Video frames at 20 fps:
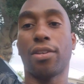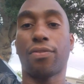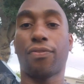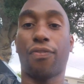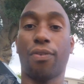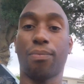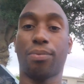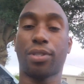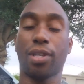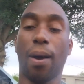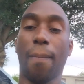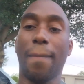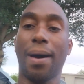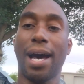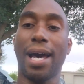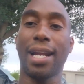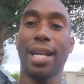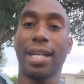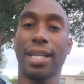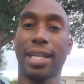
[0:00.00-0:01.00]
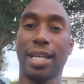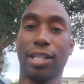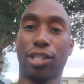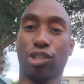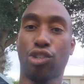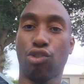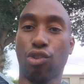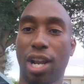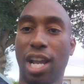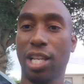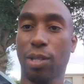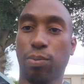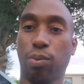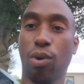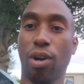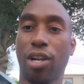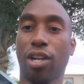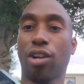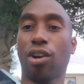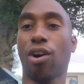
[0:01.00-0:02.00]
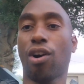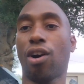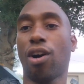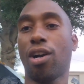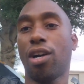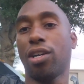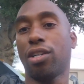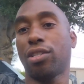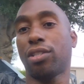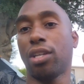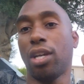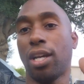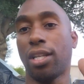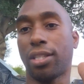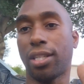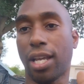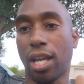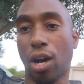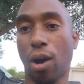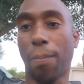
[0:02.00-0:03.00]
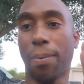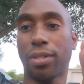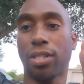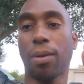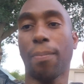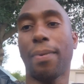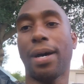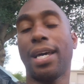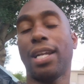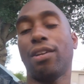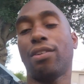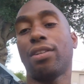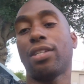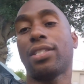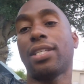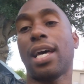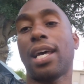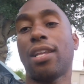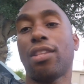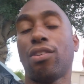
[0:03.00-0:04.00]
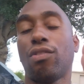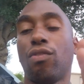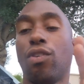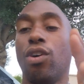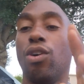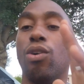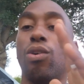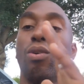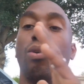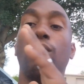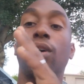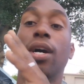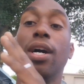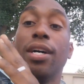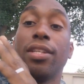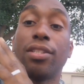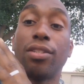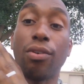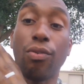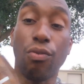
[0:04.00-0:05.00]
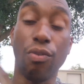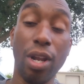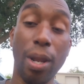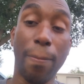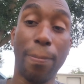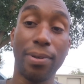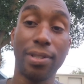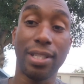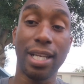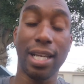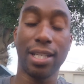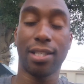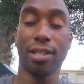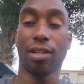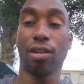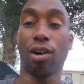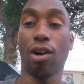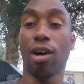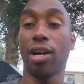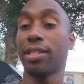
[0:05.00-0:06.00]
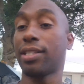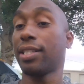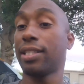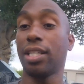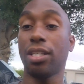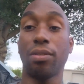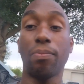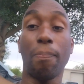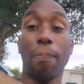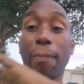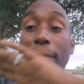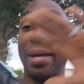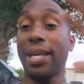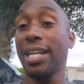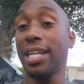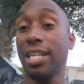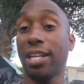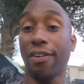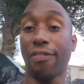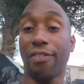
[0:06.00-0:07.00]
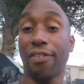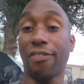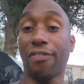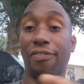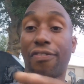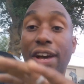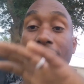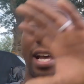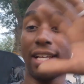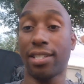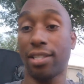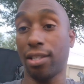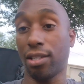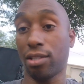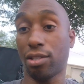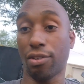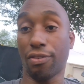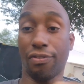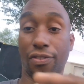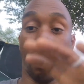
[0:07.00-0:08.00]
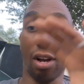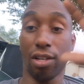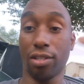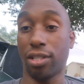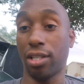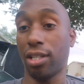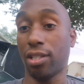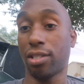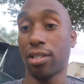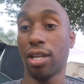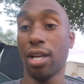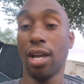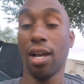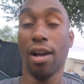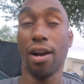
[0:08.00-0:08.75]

from somebody that's transporting cars to helping somebody on the side of the road, to repossessing cars, because there's many different facets or faucets,